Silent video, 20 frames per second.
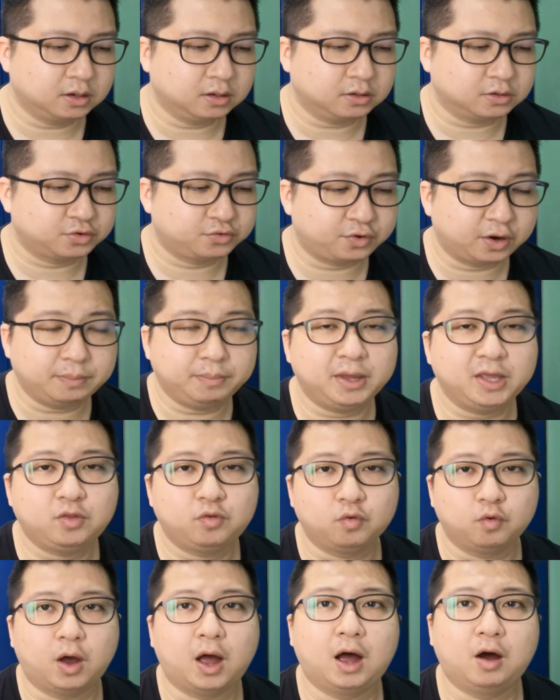Streaming
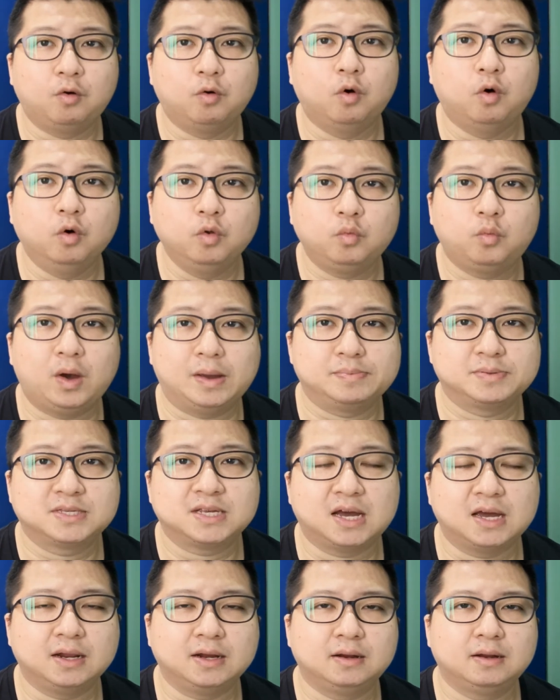to our own
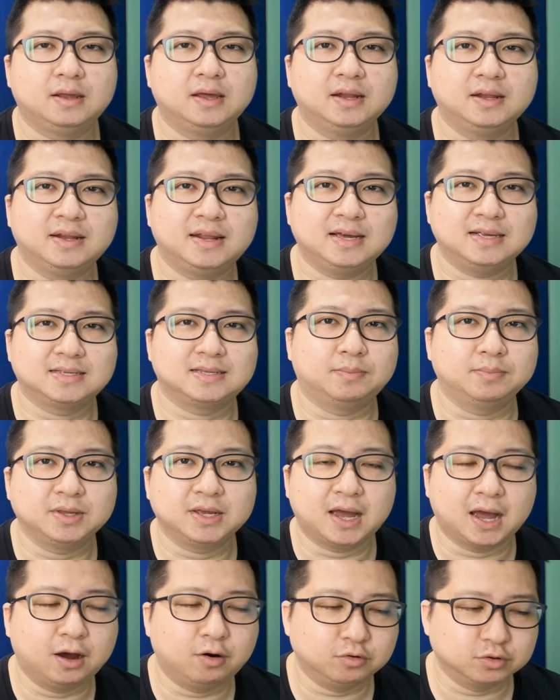website, and that is
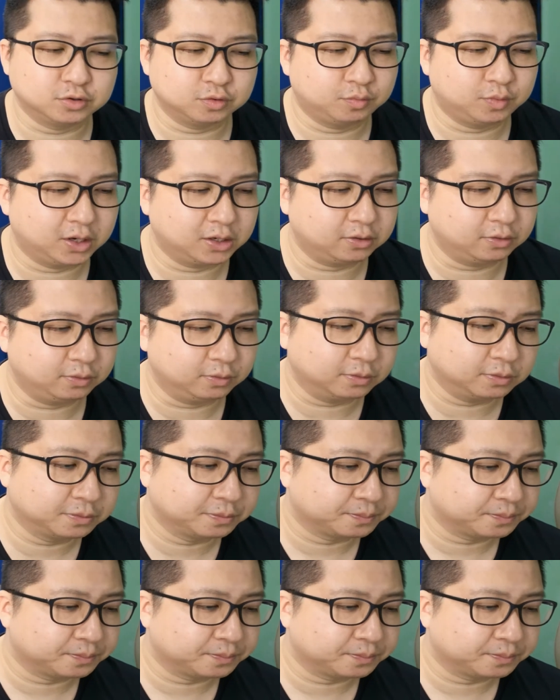something I also want to do.